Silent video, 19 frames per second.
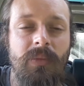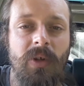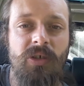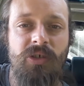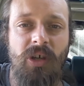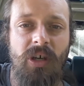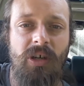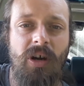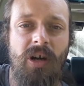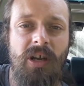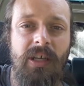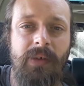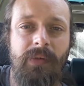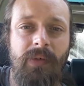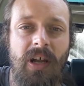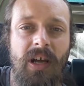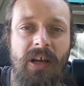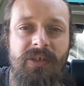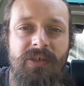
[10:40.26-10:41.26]
so I can't
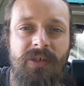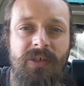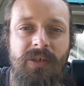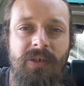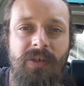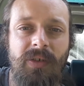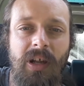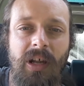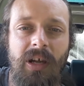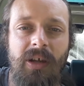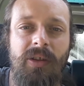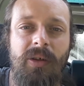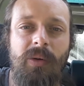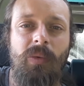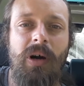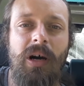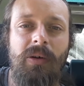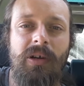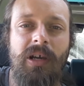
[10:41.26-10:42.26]
even ask like the
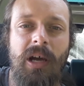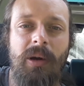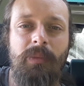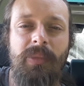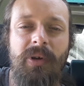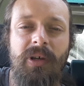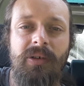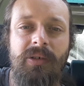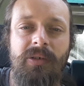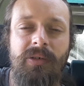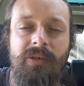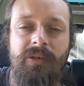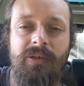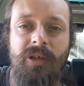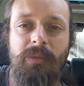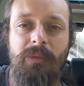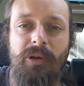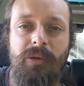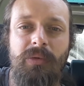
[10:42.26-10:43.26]
wild camping
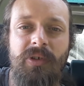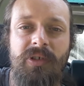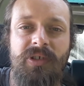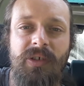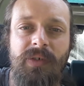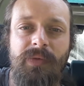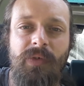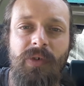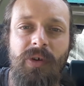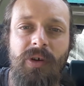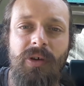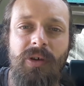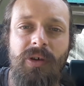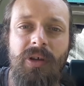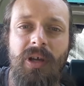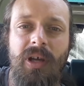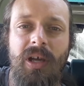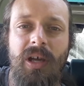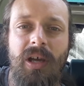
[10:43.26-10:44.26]
community for
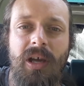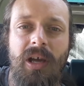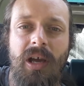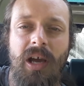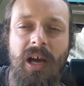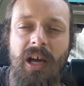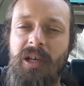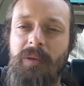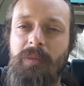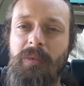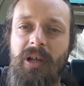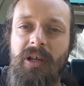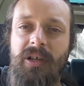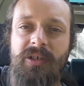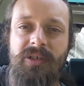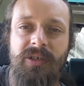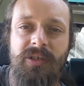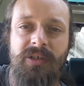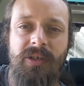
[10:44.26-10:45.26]
any
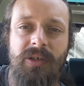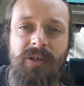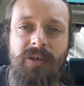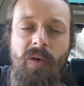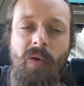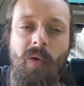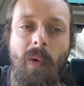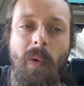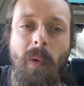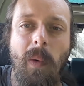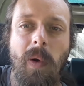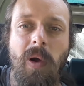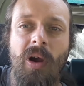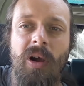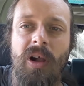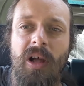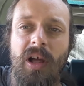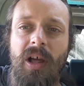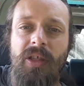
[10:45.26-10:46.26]
places.
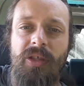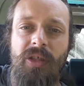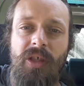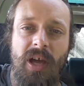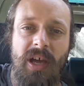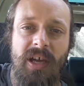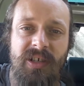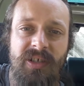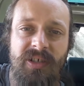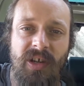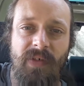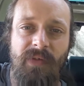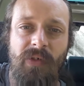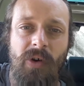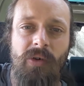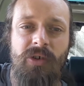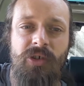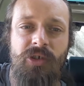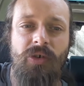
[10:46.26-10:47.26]
There is a
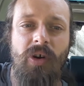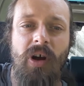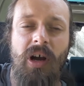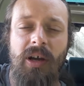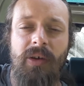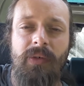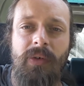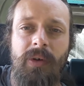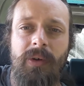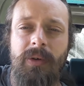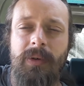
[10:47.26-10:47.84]
forest drive.